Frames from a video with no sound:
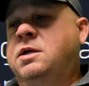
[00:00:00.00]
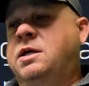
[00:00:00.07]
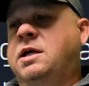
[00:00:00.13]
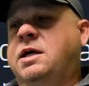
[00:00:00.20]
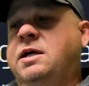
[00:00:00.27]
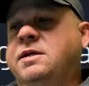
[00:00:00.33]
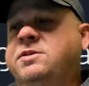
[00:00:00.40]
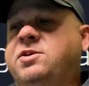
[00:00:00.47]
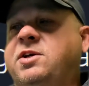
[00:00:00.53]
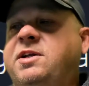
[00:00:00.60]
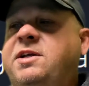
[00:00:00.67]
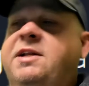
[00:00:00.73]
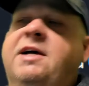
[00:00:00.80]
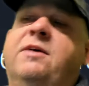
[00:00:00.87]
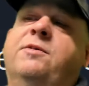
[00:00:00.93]

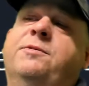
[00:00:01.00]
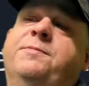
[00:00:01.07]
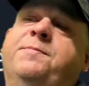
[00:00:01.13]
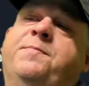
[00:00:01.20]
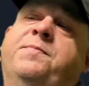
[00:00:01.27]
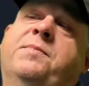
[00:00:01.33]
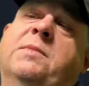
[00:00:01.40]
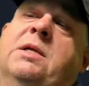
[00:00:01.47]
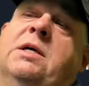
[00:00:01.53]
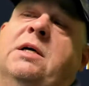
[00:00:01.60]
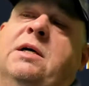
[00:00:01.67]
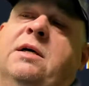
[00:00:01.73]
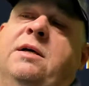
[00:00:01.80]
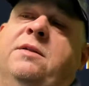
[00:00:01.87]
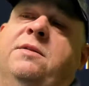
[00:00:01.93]
exited out.
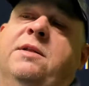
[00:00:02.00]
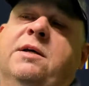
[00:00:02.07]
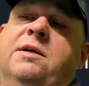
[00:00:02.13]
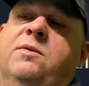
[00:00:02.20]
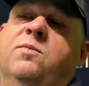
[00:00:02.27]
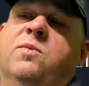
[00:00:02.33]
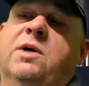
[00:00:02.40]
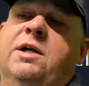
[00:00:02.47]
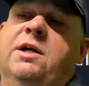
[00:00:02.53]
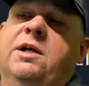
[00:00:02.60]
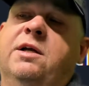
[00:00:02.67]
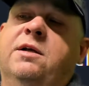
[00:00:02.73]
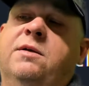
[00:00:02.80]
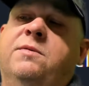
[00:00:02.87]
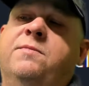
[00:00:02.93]
I then went
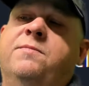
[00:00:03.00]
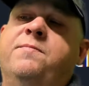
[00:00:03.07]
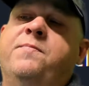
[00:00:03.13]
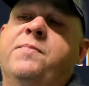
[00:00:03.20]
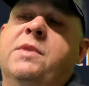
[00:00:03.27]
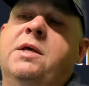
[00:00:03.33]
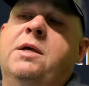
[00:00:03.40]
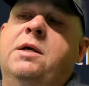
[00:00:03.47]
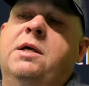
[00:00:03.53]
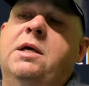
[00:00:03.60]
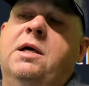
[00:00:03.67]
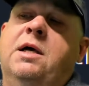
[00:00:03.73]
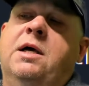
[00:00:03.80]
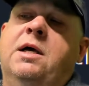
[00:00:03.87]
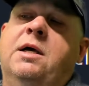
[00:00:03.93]
in
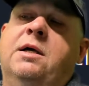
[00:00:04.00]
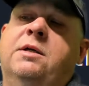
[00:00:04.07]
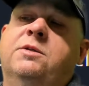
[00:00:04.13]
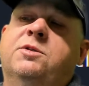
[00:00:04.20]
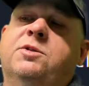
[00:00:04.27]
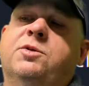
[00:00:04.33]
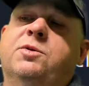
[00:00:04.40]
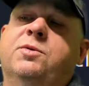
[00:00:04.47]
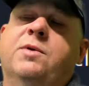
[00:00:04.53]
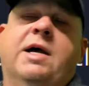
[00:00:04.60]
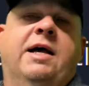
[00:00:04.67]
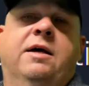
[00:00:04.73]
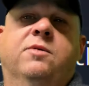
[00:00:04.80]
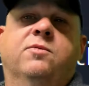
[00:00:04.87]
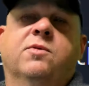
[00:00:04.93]
to
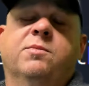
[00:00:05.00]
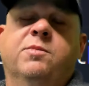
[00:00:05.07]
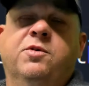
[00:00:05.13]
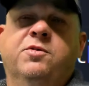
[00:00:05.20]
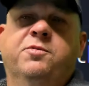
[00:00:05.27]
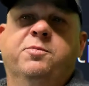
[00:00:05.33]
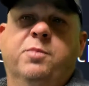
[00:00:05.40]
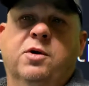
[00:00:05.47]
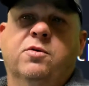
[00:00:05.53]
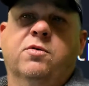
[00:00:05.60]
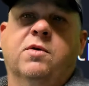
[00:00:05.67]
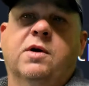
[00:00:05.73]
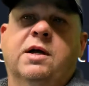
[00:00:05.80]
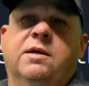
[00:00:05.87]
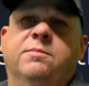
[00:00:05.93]
add remove
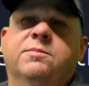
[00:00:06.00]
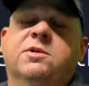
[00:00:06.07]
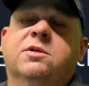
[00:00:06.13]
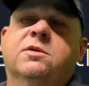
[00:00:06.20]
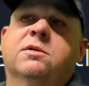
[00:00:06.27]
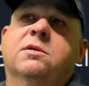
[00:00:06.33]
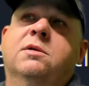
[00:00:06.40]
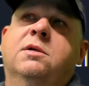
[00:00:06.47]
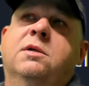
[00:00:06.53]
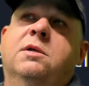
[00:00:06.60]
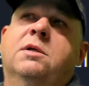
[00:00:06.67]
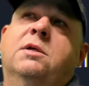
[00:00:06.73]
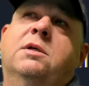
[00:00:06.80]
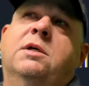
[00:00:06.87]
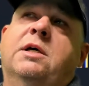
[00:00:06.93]
programs,
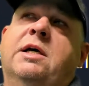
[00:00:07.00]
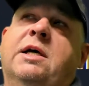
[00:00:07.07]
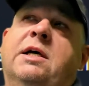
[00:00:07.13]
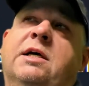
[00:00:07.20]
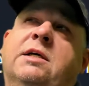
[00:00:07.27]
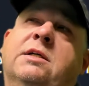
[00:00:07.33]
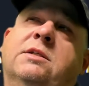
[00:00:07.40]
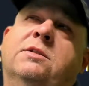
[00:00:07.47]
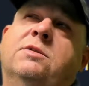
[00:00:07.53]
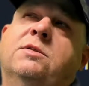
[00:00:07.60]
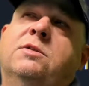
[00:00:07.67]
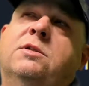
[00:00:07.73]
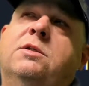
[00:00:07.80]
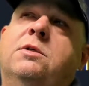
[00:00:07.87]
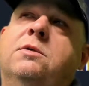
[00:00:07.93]

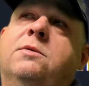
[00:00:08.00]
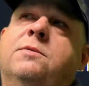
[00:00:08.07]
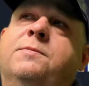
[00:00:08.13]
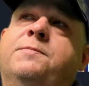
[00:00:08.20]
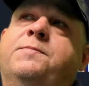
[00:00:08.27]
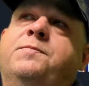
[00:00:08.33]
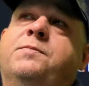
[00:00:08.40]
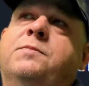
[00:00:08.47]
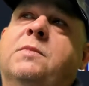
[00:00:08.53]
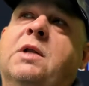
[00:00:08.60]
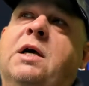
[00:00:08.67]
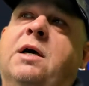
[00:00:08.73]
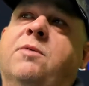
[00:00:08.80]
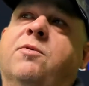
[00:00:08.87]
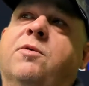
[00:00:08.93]
and
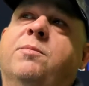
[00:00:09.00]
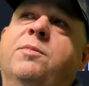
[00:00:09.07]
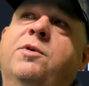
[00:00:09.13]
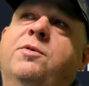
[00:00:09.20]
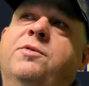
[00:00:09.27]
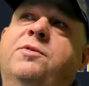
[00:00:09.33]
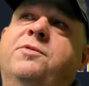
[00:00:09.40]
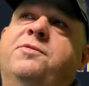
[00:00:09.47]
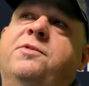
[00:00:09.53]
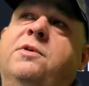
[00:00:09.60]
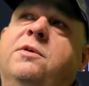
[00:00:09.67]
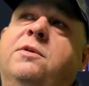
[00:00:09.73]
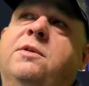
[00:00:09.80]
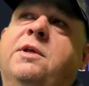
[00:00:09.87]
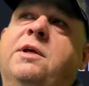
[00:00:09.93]
I removed
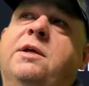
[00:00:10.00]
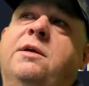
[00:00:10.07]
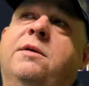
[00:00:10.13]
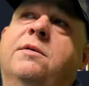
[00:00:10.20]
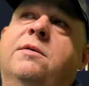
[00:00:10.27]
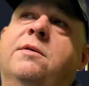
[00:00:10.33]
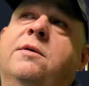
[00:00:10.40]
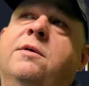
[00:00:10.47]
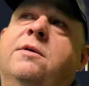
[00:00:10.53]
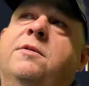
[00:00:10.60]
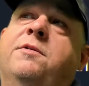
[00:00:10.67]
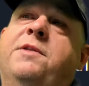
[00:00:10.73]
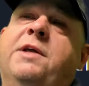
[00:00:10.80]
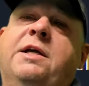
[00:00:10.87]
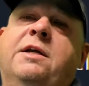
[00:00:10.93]
the
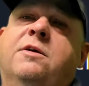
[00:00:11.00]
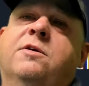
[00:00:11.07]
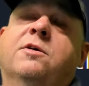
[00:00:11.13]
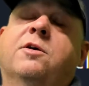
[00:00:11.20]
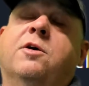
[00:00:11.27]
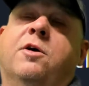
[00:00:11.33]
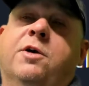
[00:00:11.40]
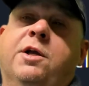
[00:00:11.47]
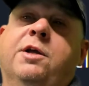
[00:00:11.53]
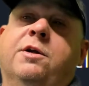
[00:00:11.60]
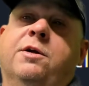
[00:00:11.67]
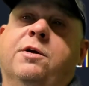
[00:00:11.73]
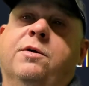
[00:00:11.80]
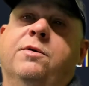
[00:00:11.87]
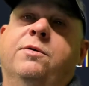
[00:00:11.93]
Theta Guardian
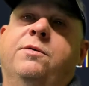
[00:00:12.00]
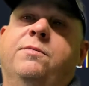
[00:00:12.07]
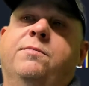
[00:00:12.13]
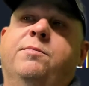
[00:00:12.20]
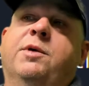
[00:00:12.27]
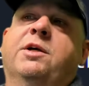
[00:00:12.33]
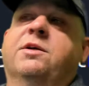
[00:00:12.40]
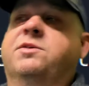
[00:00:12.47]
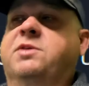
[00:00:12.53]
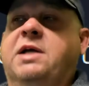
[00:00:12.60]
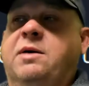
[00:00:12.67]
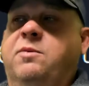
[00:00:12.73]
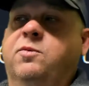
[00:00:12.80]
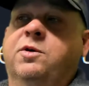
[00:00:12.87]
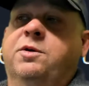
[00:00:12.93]
node because
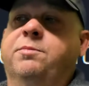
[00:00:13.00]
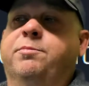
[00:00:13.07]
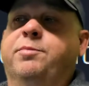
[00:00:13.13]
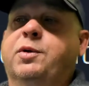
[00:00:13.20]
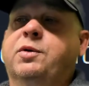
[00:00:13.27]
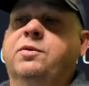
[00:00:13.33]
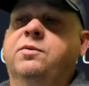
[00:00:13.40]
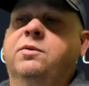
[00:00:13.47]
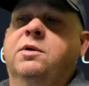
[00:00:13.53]
that wouldn't boot.